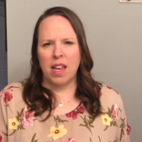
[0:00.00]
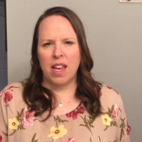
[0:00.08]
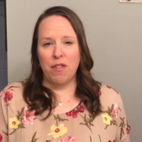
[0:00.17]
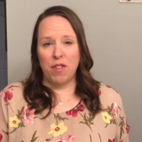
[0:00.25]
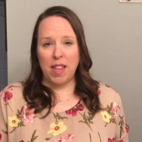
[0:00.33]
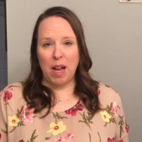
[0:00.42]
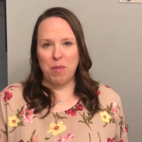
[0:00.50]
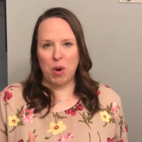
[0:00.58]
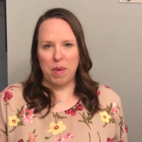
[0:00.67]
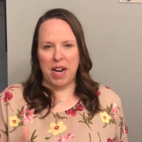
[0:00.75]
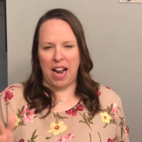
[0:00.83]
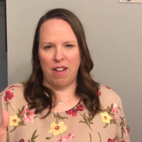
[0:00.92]
If in that
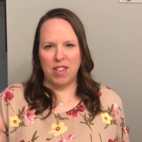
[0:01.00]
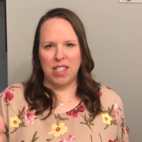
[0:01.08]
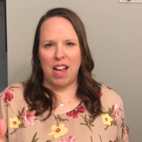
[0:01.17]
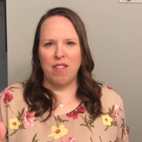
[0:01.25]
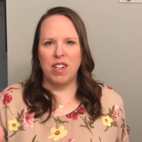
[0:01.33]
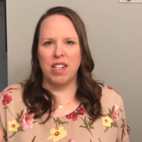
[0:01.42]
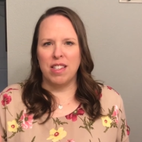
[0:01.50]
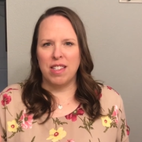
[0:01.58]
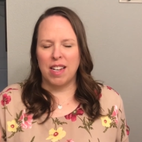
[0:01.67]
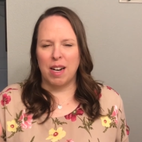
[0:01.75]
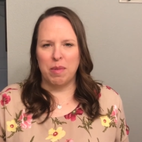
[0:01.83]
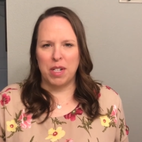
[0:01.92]
moment I have this evidence
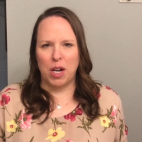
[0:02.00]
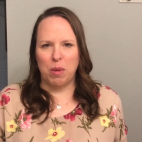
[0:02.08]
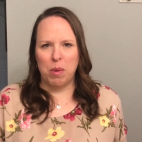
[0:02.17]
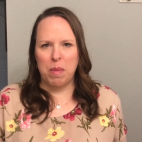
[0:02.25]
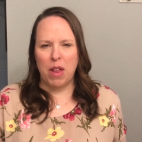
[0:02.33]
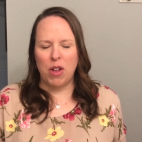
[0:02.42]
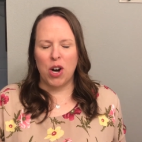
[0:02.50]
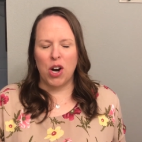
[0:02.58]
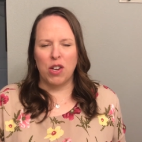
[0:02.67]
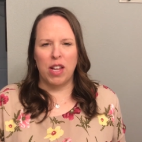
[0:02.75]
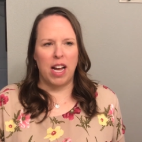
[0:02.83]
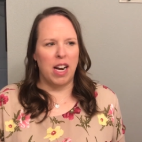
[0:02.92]
that I'm terrible
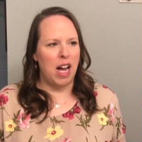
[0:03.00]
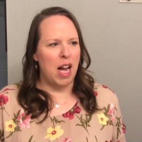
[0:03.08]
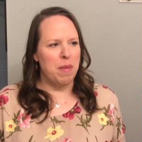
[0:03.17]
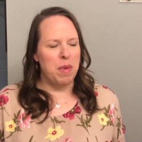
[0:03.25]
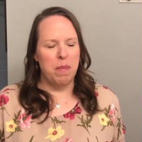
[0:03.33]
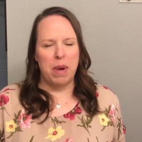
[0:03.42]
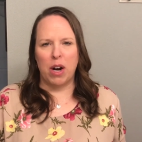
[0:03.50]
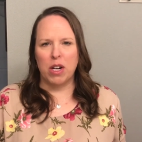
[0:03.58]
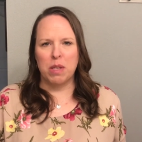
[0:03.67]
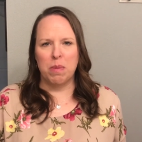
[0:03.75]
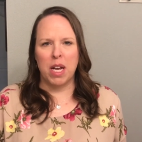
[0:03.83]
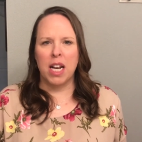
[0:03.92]
mother, that I'm an
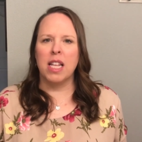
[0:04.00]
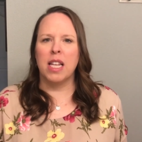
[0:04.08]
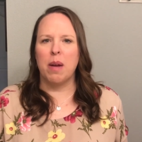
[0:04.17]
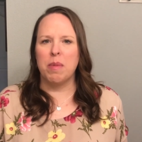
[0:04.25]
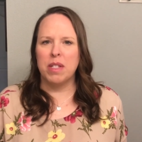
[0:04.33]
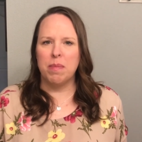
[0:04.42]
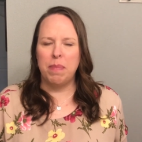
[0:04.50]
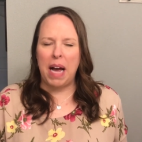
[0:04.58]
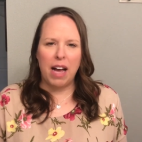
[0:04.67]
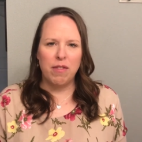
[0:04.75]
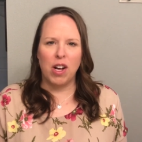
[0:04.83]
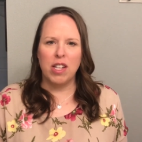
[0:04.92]
embarrassment, and that I'm a
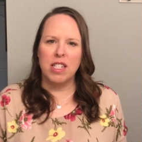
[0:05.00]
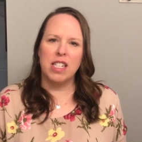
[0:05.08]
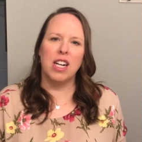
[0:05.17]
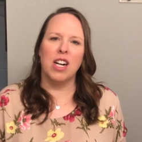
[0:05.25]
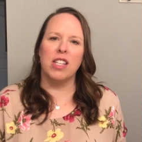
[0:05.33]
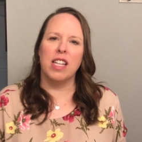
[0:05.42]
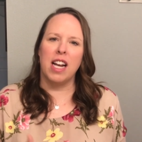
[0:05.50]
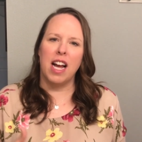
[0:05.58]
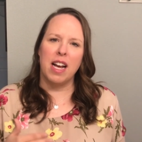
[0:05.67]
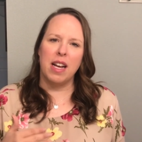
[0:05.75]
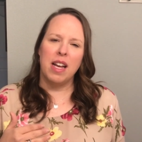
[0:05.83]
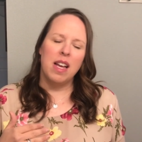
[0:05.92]
bad volunteer, and that
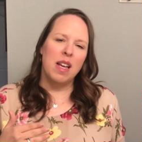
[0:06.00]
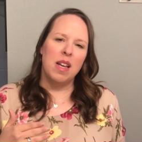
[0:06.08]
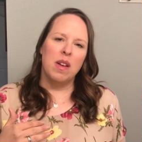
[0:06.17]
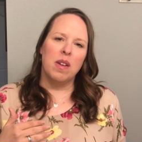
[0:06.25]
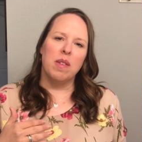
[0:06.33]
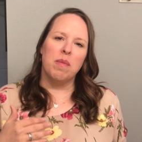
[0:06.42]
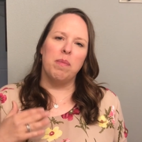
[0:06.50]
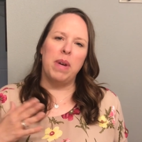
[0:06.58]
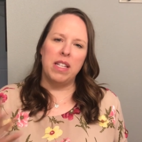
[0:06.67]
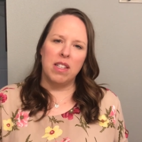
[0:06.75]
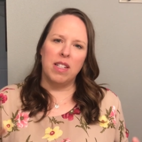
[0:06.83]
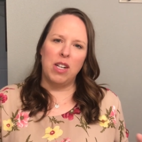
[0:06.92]
I
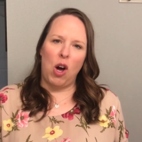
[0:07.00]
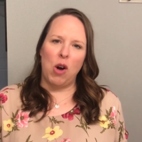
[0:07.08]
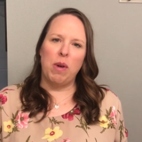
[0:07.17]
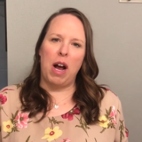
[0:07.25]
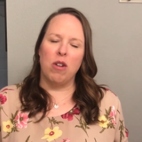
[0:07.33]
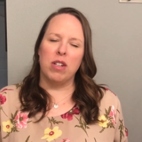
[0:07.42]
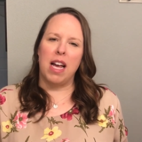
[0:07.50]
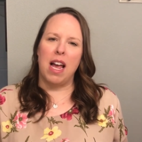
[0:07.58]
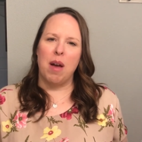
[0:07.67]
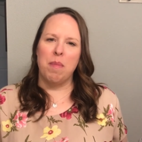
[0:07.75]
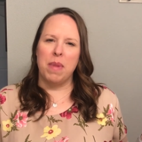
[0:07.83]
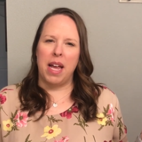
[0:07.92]
basically all around
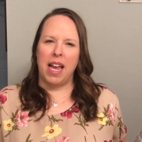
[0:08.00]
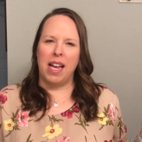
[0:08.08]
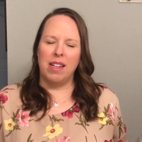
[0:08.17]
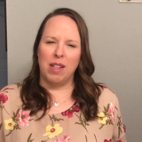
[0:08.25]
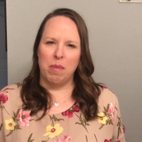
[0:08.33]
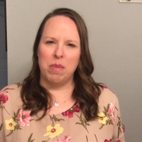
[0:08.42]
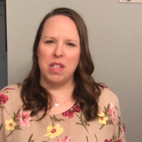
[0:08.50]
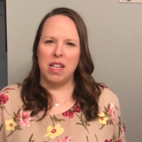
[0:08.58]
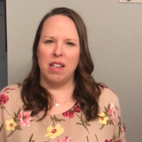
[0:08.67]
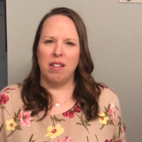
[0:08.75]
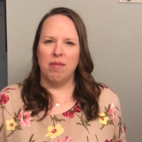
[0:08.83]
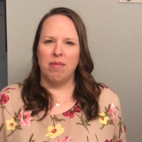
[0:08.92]
am a
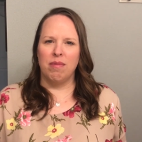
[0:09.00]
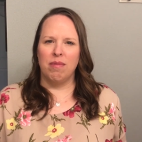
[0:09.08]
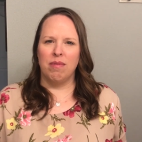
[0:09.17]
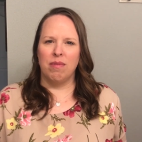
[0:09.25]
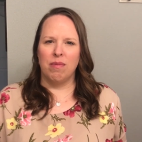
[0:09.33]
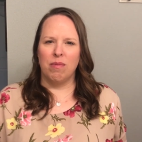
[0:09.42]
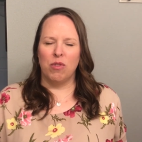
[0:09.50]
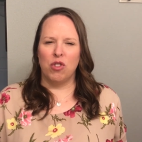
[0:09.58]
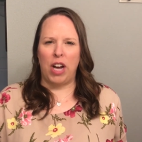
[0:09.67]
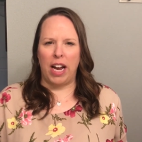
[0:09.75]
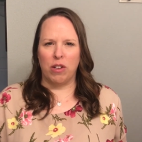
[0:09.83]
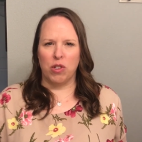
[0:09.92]
clumsy
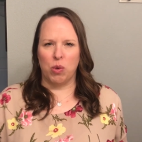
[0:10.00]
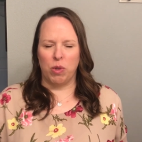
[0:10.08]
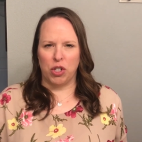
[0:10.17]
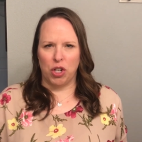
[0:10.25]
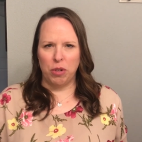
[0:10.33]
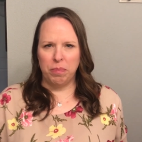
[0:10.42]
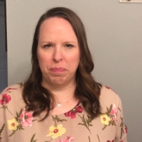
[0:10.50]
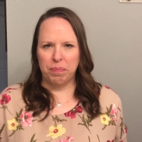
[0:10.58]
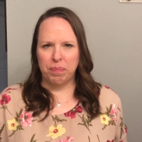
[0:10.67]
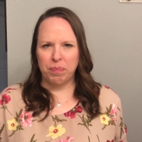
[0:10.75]
child squisher,